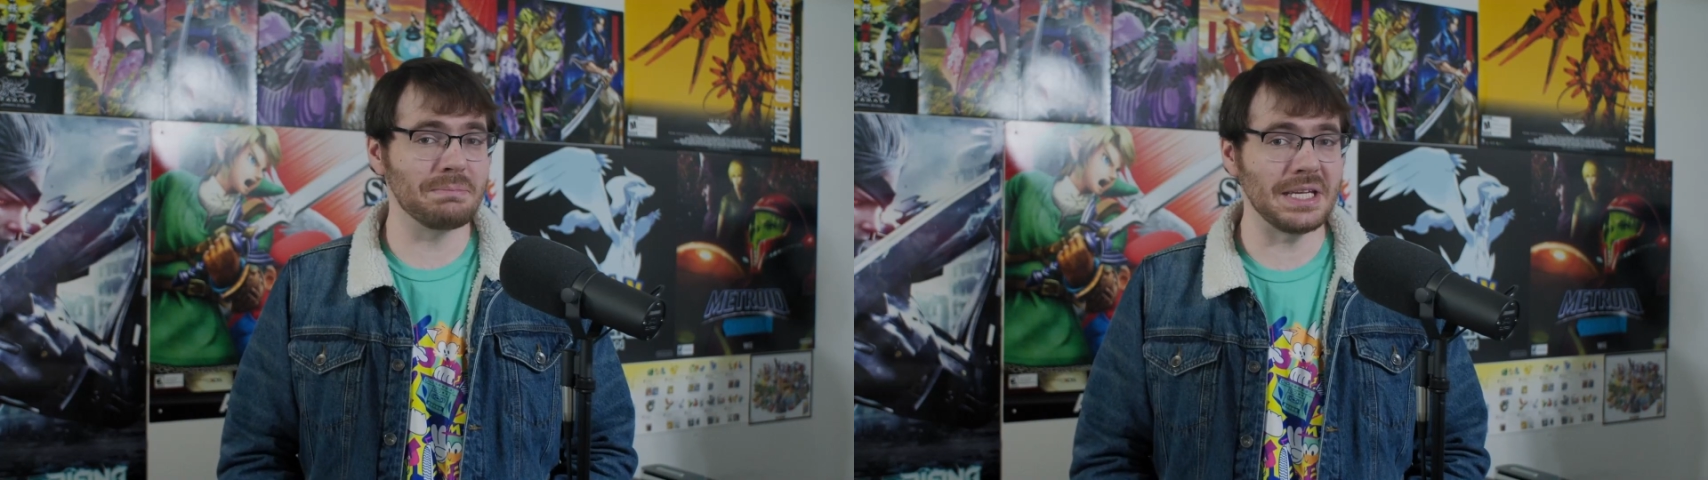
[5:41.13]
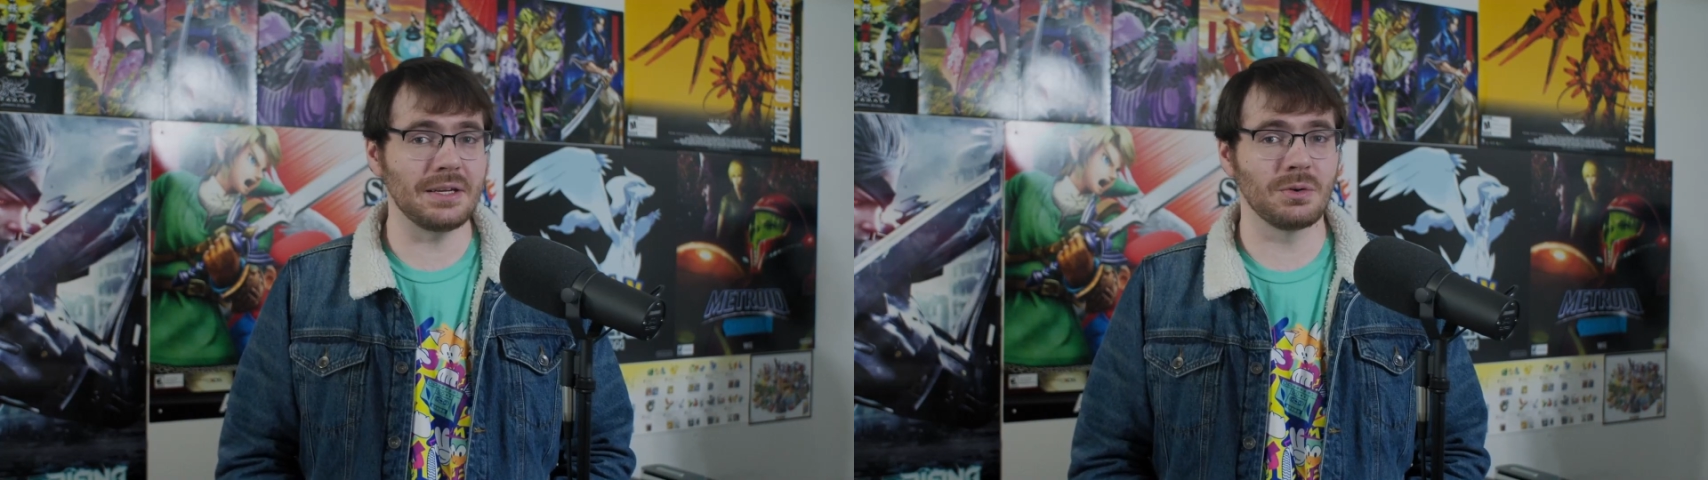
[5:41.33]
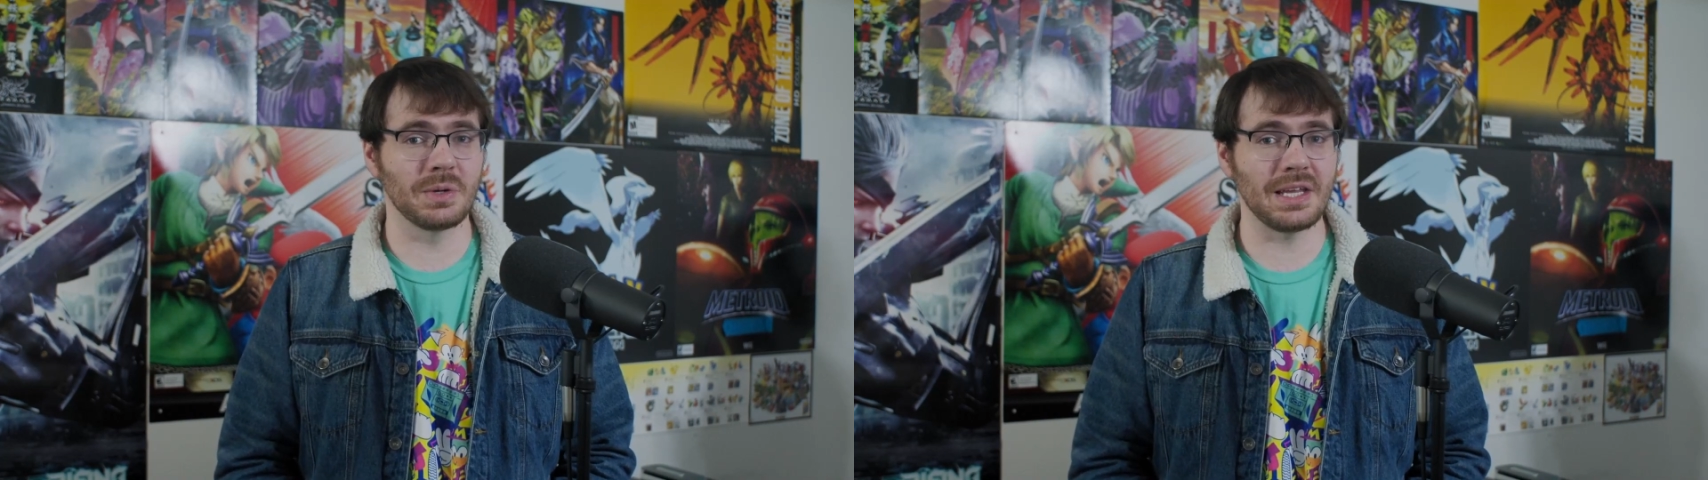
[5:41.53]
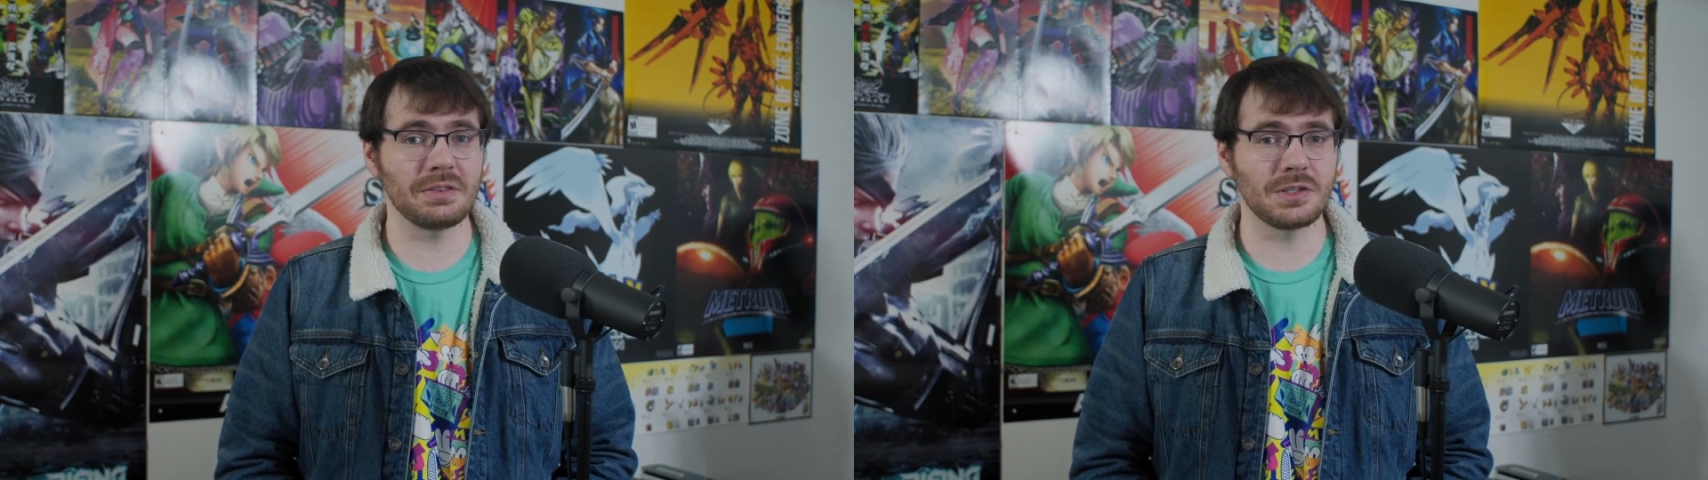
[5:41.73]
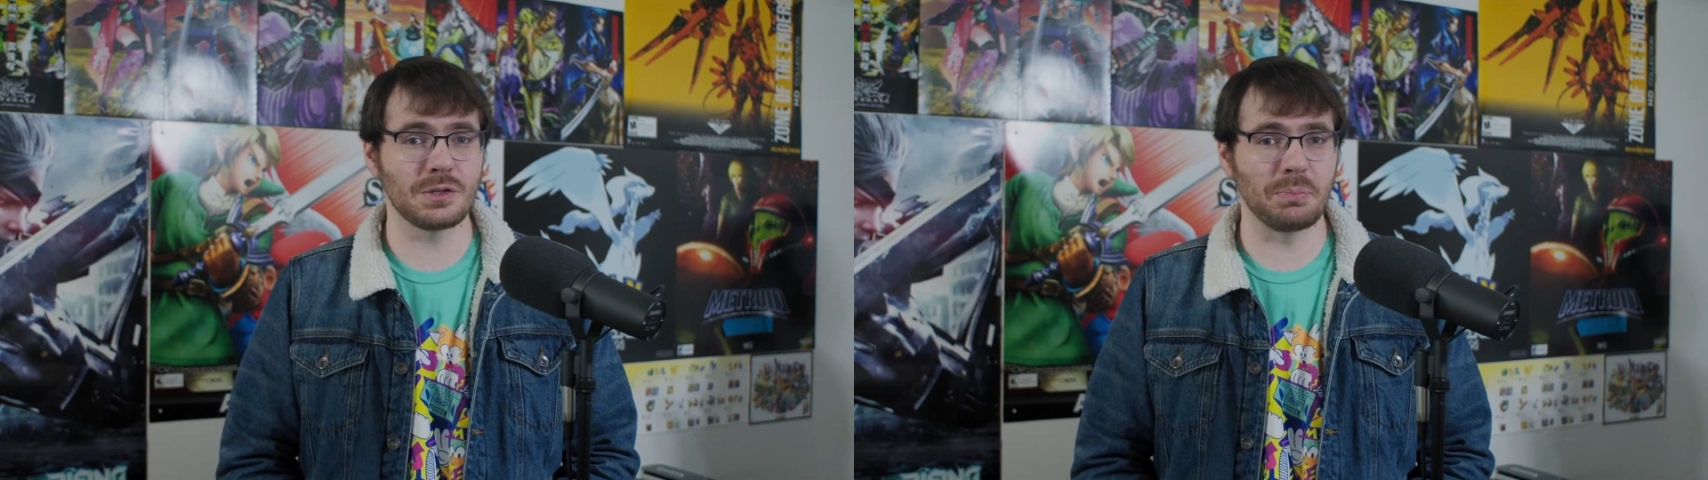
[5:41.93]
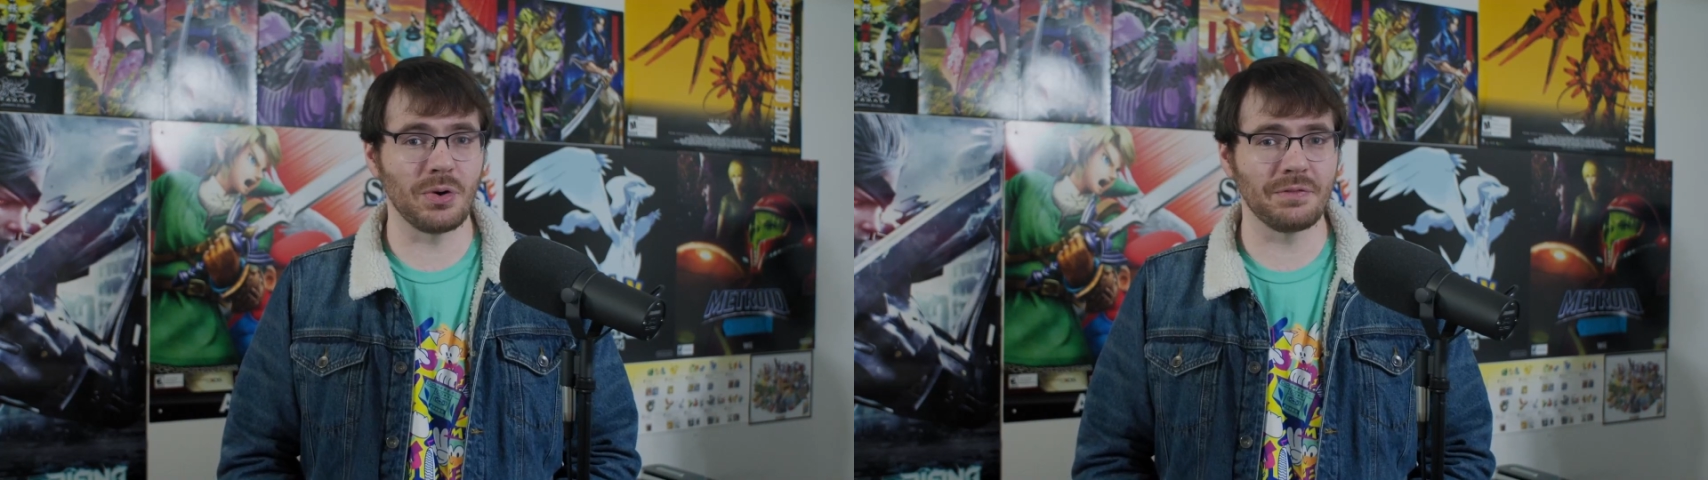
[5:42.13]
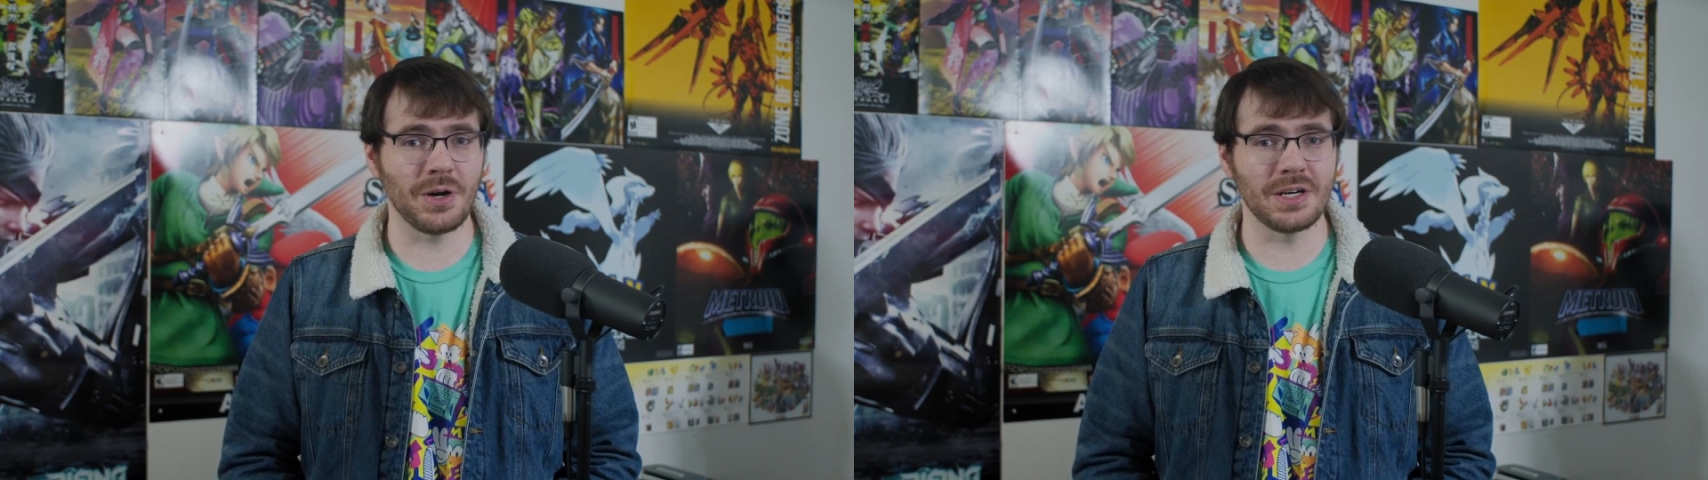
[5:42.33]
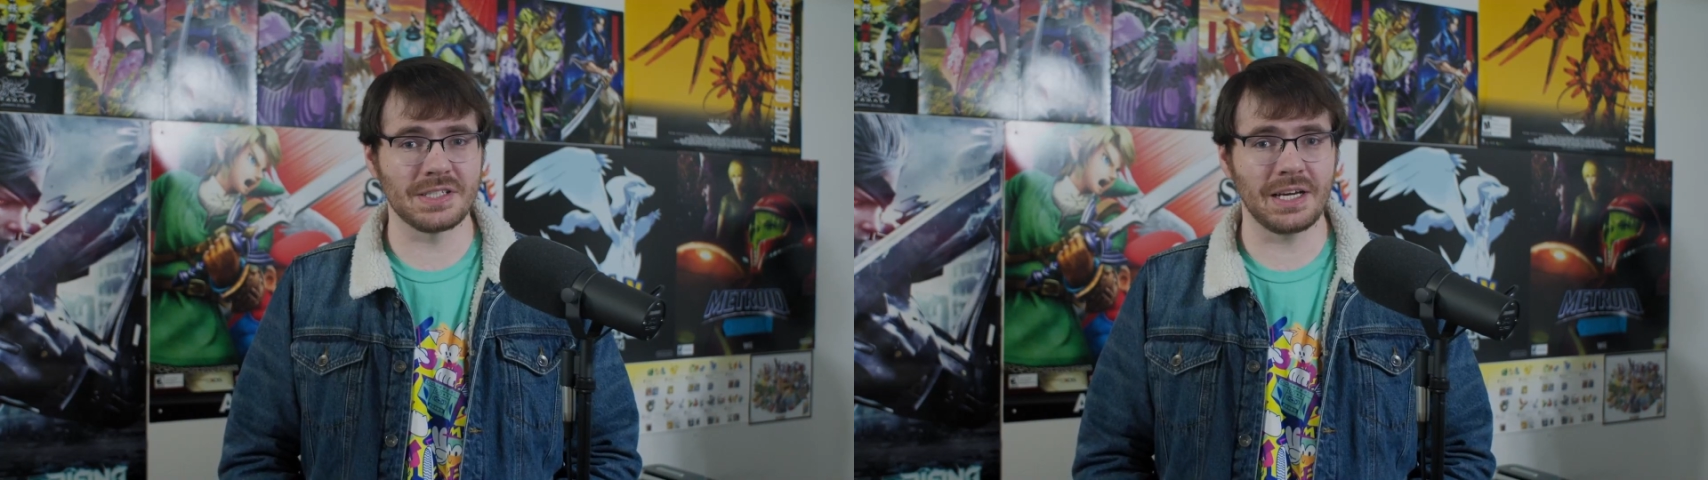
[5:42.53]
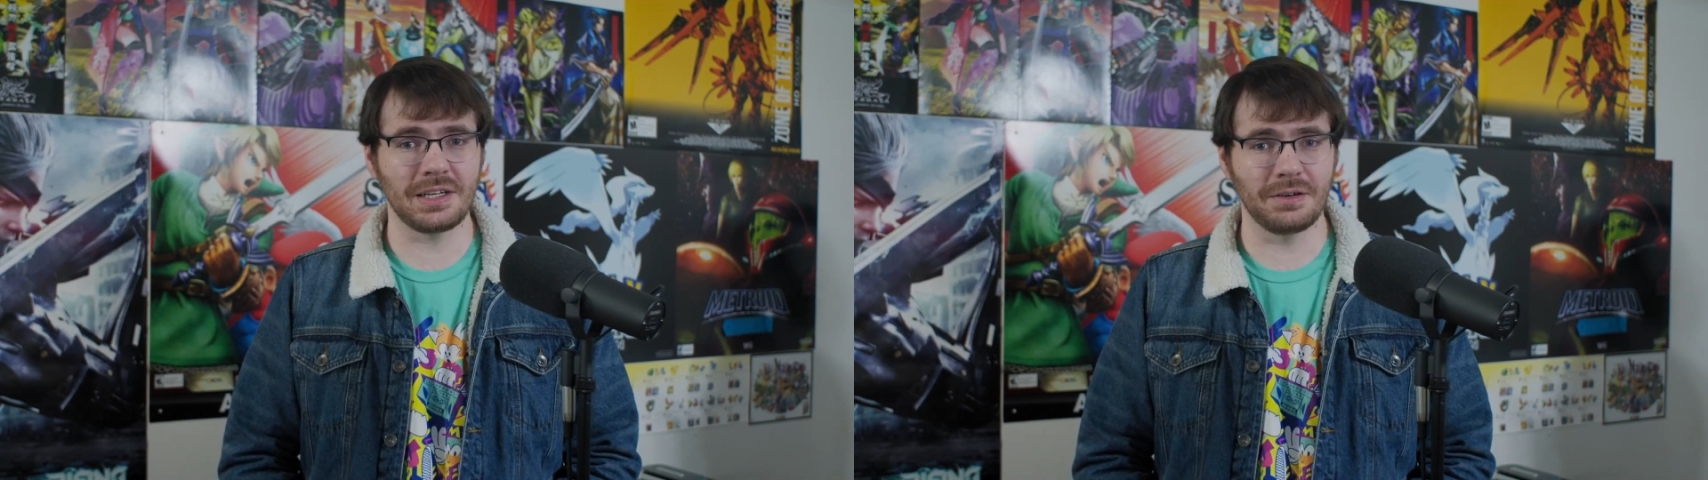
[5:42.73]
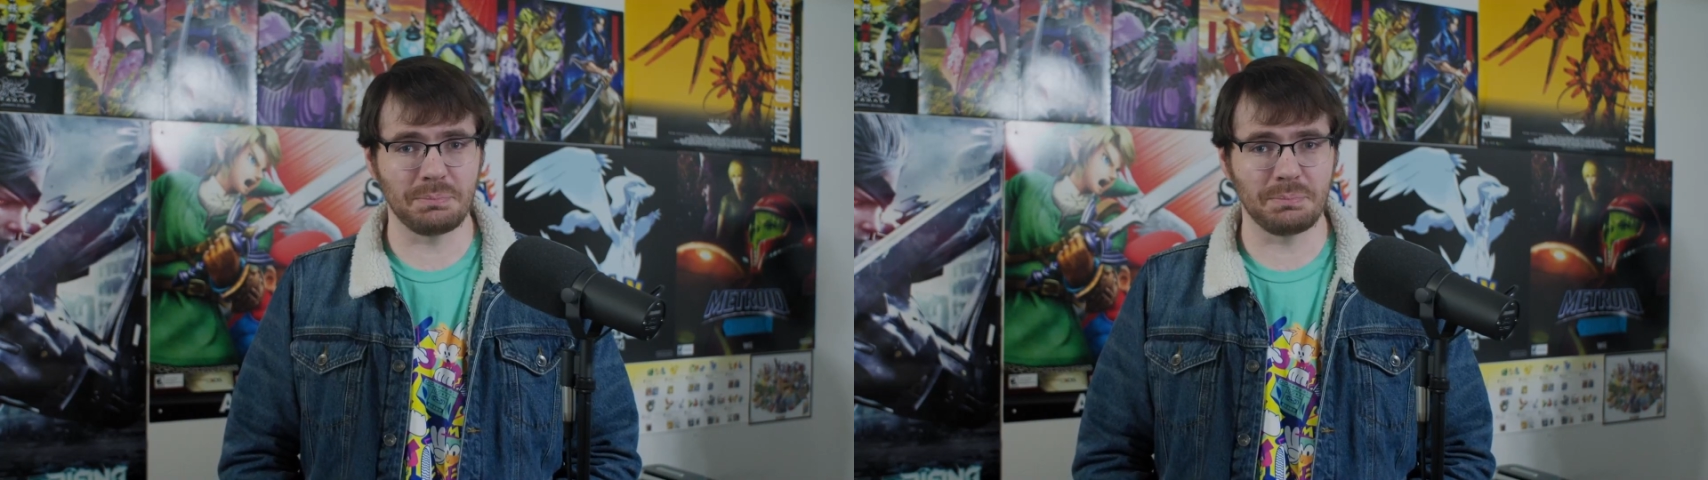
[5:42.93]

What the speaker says: be here without the support of our executive